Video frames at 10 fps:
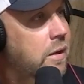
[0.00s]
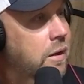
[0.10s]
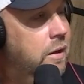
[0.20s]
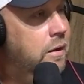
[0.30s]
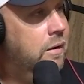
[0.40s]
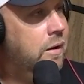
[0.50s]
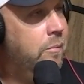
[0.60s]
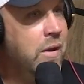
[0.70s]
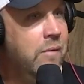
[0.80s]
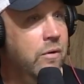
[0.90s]
And
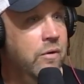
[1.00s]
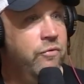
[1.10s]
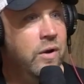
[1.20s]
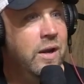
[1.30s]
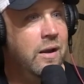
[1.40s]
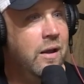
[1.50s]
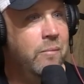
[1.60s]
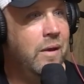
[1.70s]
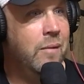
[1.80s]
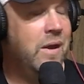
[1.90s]
I'm never afraid.
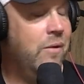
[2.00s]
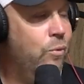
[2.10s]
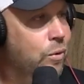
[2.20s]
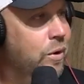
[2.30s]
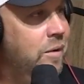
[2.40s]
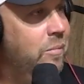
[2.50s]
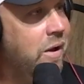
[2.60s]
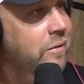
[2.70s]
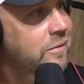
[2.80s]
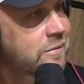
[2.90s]
I'm not worried
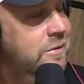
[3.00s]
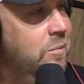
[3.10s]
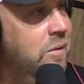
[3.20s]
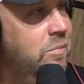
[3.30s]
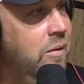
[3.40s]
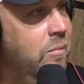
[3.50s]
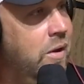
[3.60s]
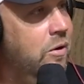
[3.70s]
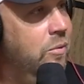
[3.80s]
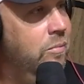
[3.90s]
about somebody being
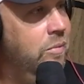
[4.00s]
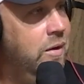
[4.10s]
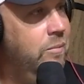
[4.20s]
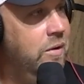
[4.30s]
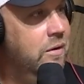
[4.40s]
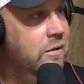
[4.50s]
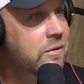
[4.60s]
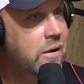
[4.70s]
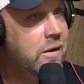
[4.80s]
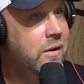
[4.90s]
better than me, because
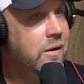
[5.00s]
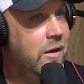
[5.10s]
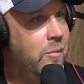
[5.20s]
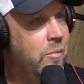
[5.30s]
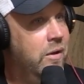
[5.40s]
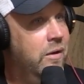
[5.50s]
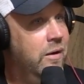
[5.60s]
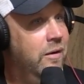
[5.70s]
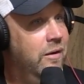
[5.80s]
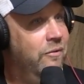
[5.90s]
I'm going to,
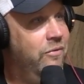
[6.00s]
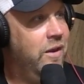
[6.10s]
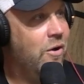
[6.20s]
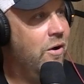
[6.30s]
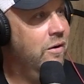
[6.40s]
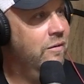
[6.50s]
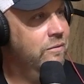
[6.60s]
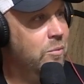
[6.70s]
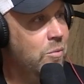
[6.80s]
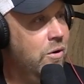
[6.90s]
if they are
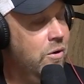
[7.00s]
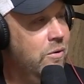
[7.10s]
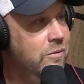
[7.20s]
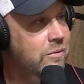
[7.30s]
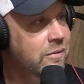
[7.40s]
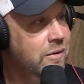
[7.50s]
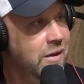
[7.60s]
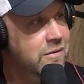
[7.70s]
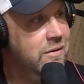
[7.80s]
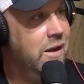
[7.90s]
tomorrow, the
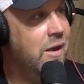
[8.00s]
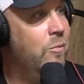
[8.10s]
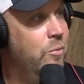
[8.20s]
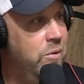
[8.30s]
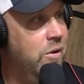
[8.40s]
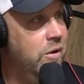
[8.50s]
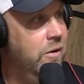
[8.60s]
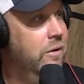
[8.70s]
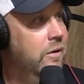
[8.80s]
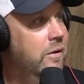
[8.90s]
next day I'm going to be better.